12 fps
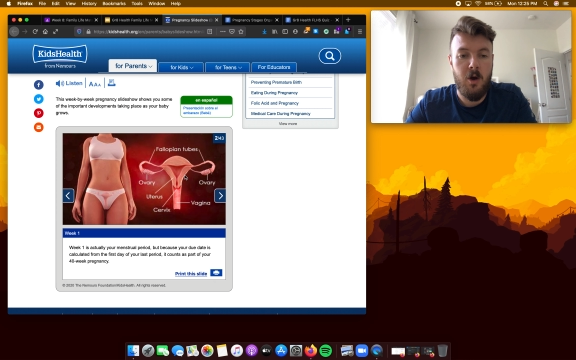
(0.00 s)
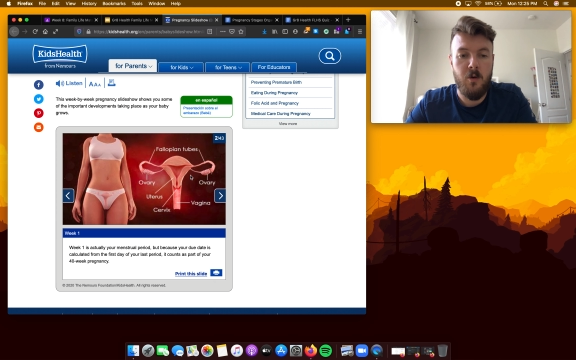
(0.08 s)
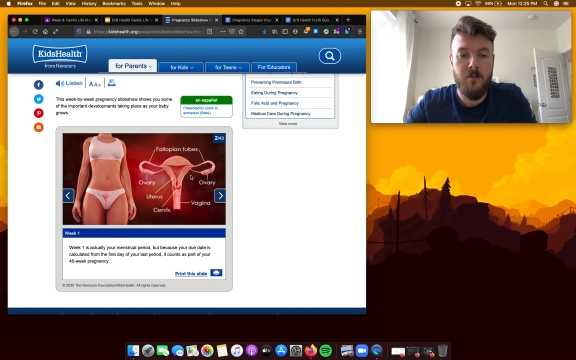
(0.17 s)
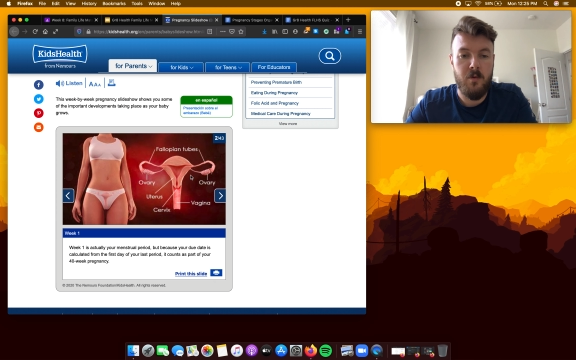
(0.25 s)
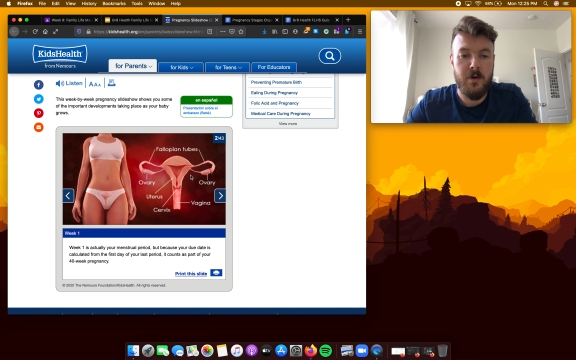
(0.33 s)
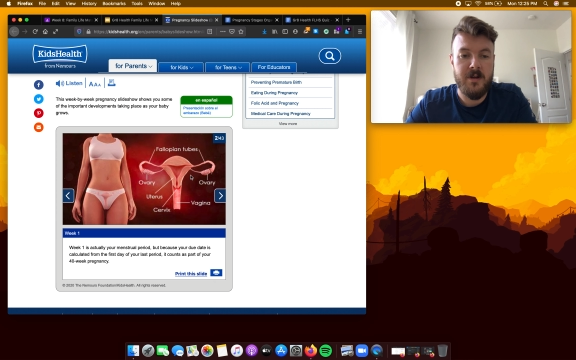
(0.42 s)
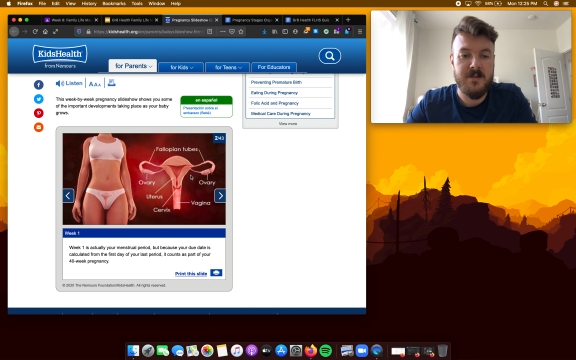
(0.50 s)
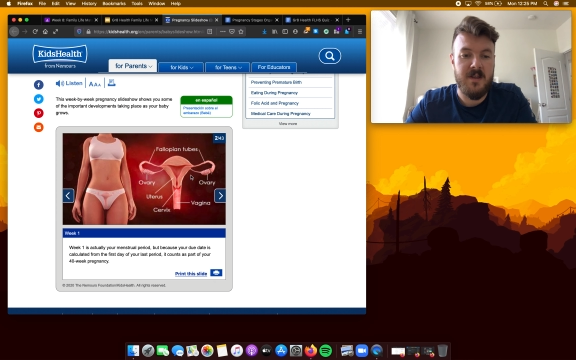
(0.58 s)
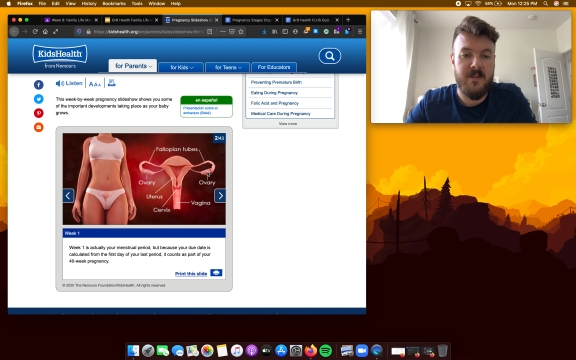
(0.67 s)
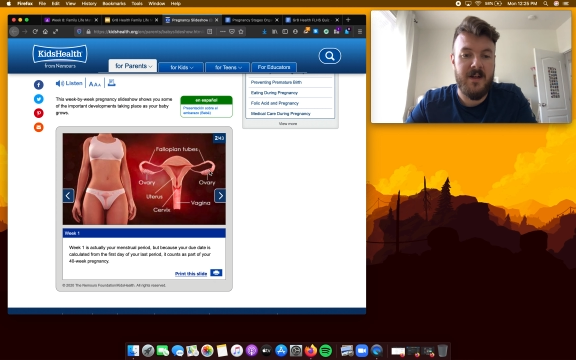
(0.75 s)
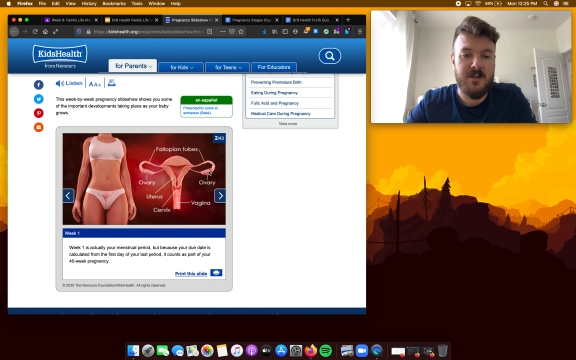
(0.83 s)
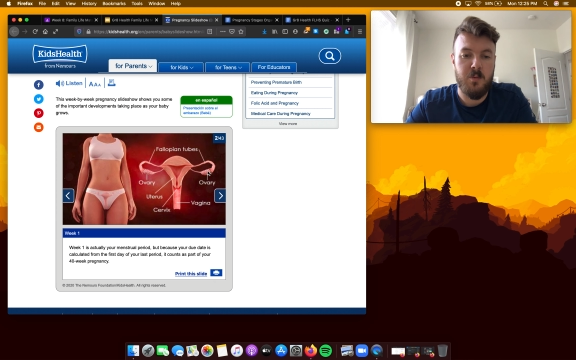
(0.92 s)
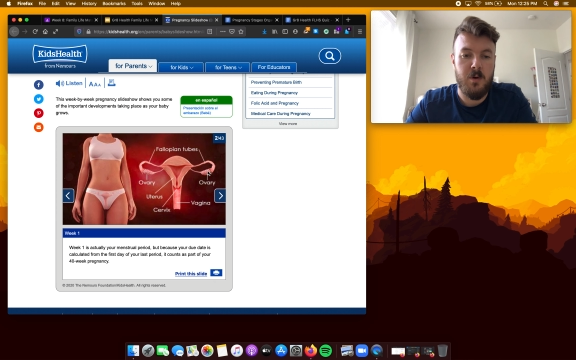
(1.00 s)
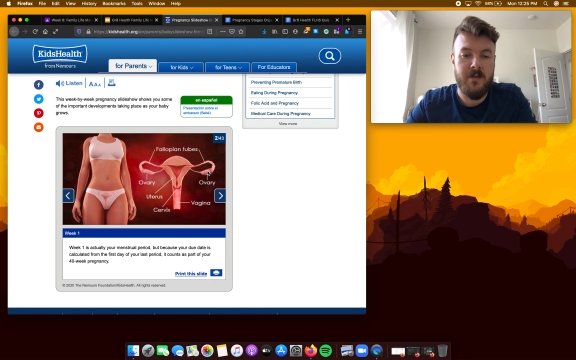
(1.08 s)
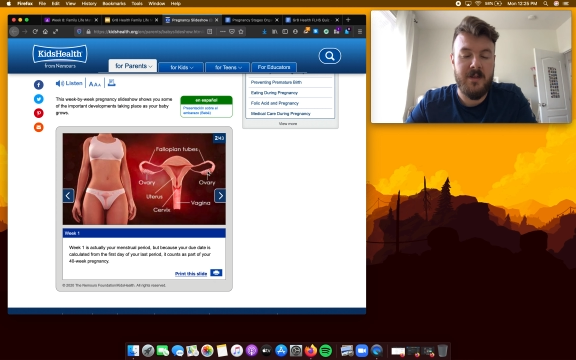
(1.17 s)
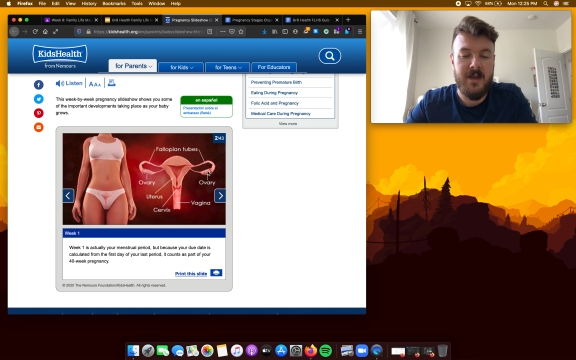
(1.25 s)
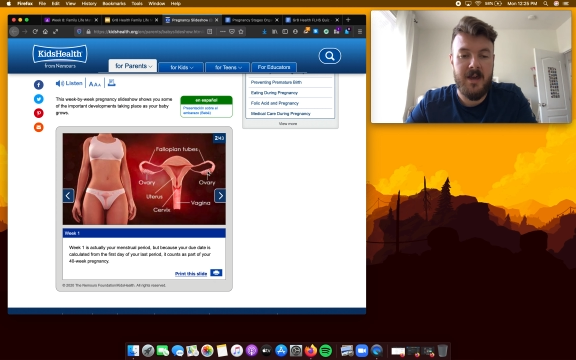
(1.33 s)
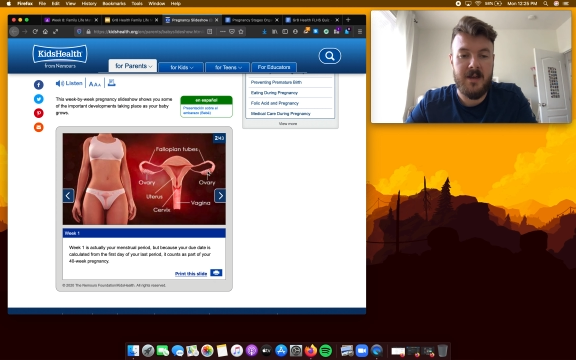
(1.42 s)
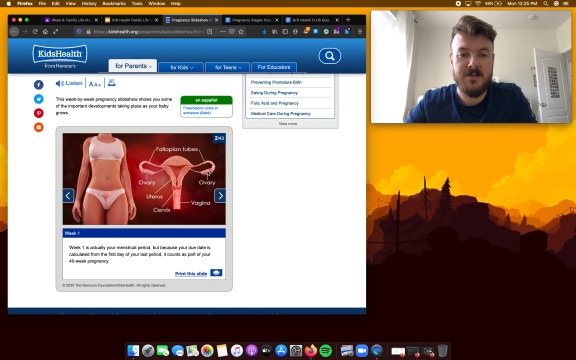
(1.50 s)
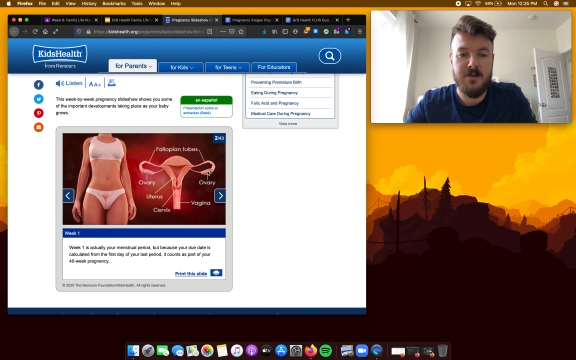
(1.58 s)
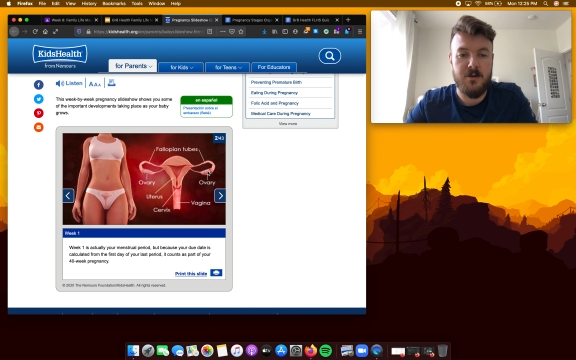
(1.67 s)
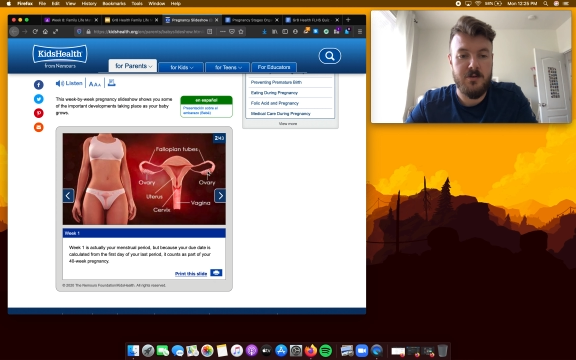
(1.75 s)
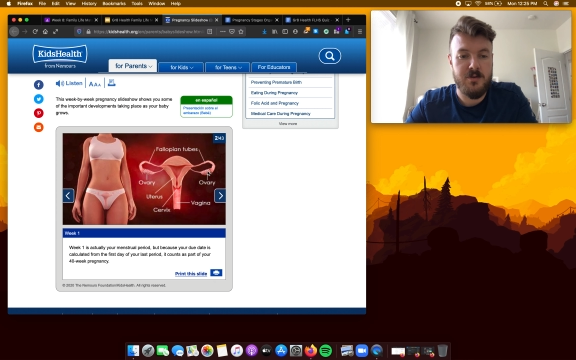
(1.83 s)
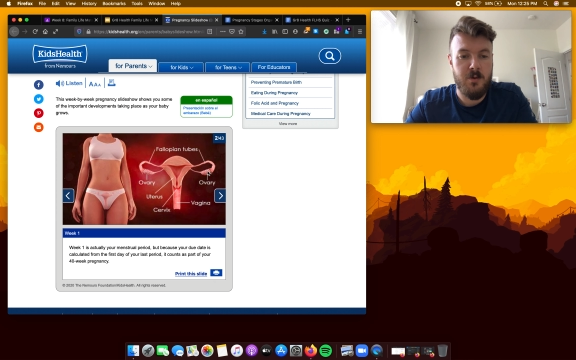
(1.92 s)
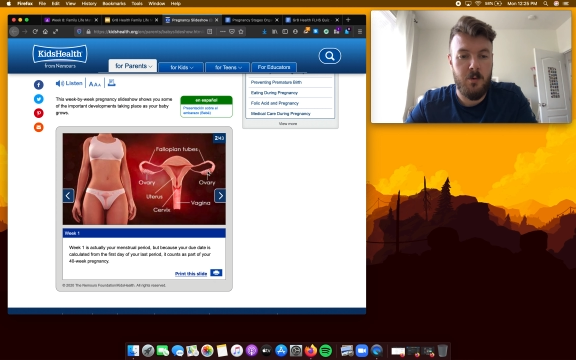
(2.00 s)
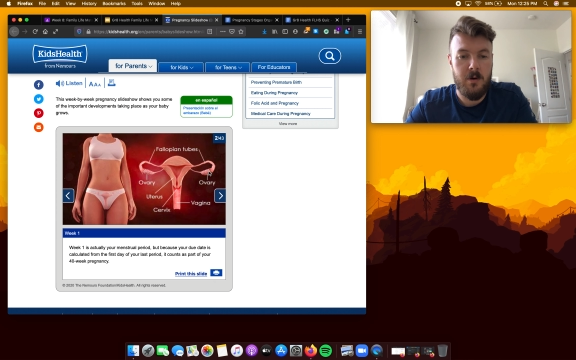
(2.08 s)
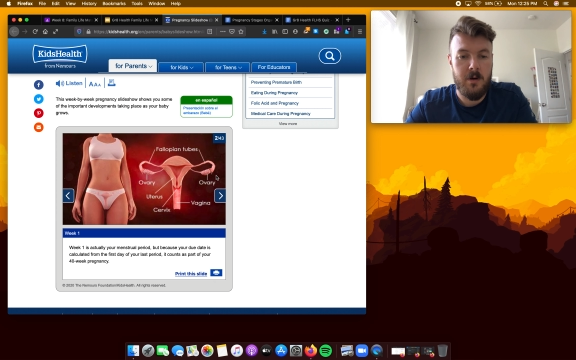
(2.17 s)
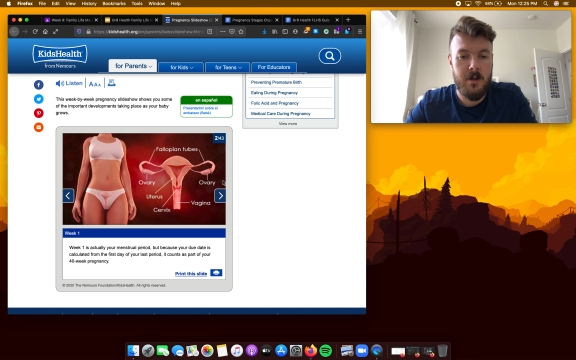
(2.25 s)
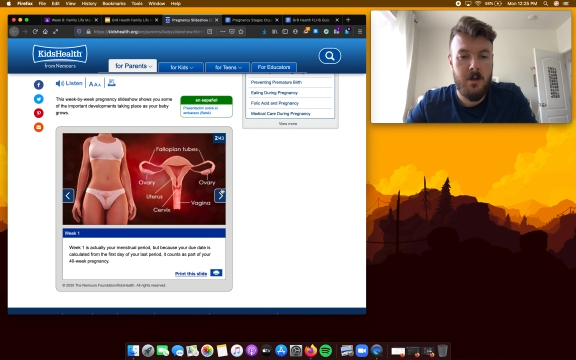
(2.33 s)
ovaries, and that's where the eggs are stored.